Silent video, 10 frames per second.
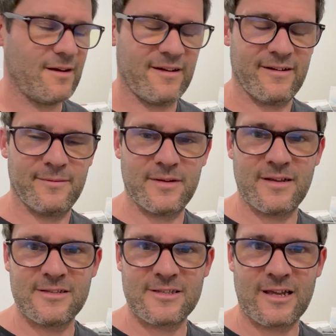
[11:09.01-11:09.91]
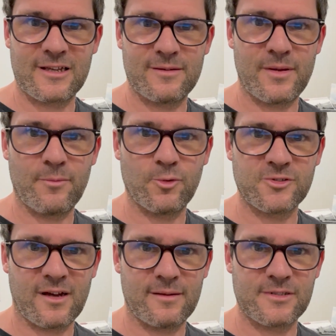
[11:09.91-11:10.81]
um, it is taking a bit more
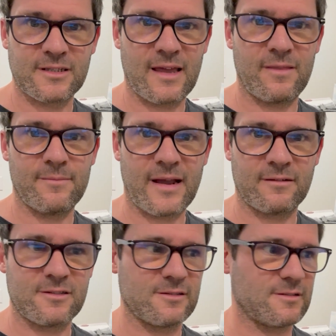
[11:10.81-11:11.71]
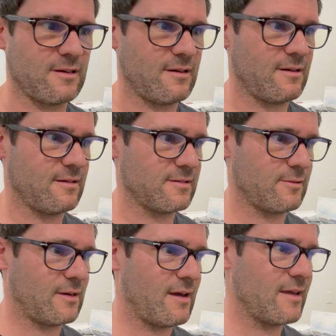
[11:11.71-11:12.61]
time to get them out as, as I
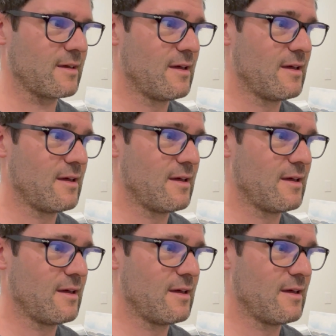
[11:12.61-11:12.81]
would like.